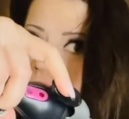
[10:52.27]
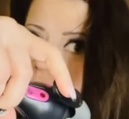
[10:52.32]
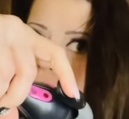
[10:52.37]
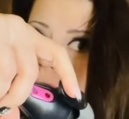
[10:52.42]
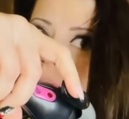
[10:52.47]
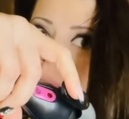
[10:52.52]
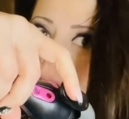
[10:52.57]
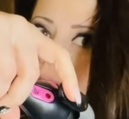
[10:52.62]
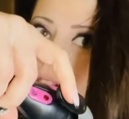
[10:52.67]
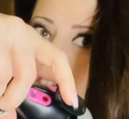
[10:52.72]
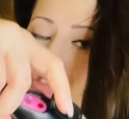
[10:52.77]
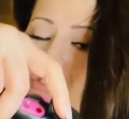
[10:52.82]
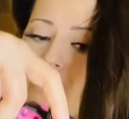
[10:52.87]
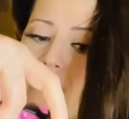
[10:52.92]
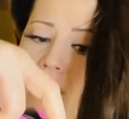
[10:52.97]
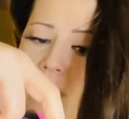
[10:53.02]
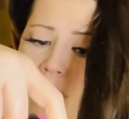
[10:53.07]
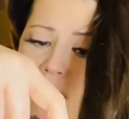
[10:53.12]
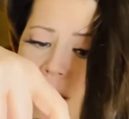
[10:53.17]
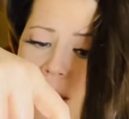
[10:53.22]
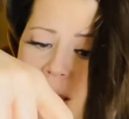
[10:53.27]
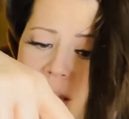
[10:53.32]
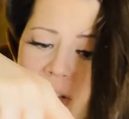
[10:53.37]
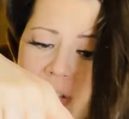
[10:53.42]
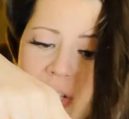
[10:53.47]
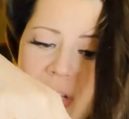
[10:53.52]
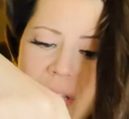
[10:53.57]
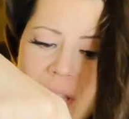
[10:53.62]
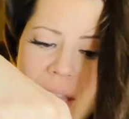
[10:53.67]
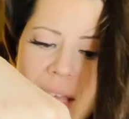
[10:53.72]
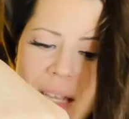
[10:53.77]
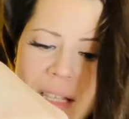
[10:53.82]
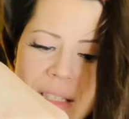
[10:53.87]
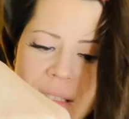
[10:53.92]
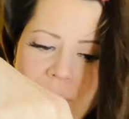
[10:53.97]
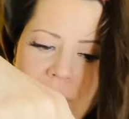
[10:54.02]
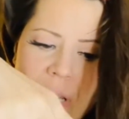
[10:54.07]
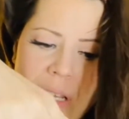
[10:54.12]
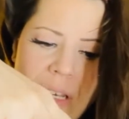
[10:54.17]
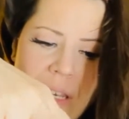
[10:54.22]
English remediation. That's
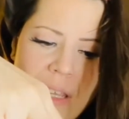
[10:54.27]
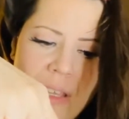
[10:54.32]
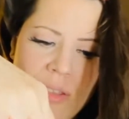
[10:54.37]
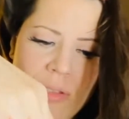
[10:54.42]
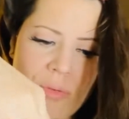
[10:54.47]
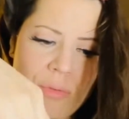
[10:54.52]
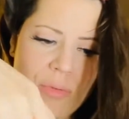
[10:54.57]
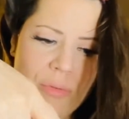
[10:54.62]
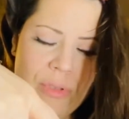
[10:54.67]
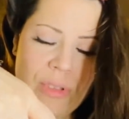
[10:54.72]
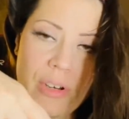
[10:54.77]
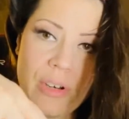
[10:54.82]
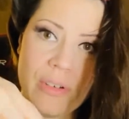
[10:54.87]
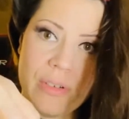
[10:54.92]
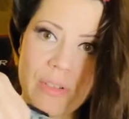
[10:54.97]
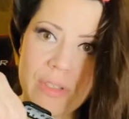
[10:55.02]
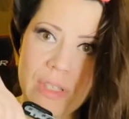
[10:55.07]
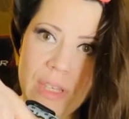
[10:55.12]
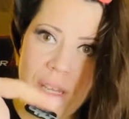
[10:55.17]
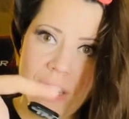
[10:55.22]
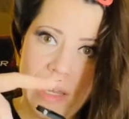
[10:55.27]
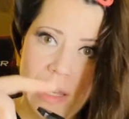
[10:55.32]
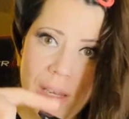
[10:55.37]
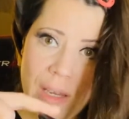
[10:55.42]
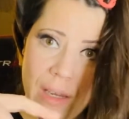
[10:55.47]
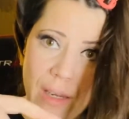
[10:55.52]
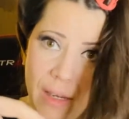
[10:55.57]
Monday through Thursday.